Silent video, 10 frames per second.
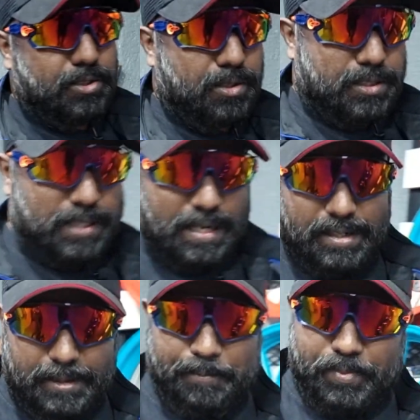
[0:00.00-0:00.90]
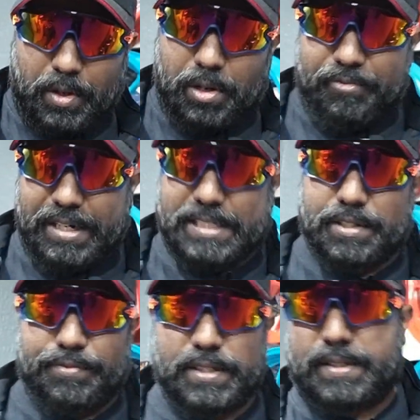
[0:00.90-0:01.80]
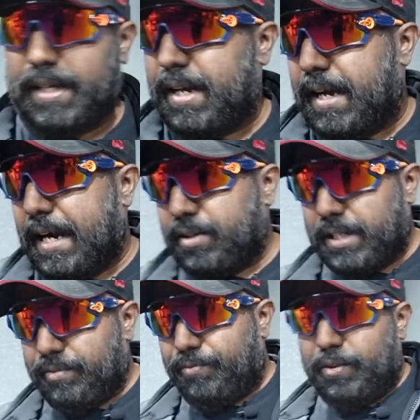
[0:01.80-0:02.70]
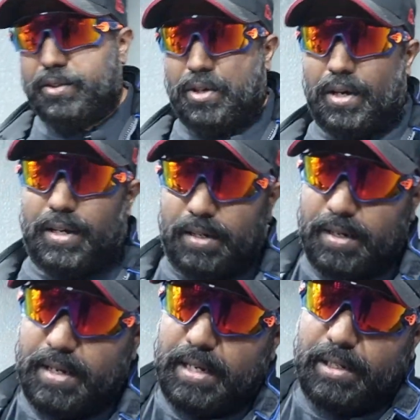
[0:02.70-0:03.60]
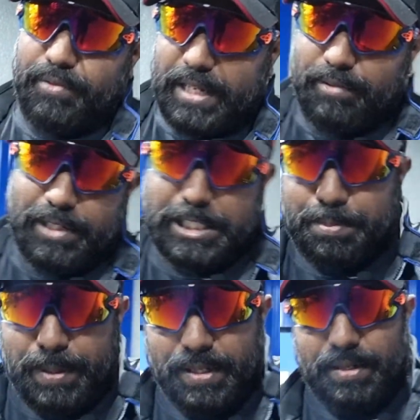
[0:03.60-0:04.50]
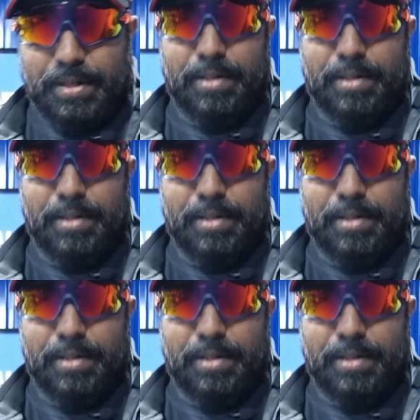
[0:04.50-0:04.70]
you are standing on wet surface and you give full throttle, the wheel will spin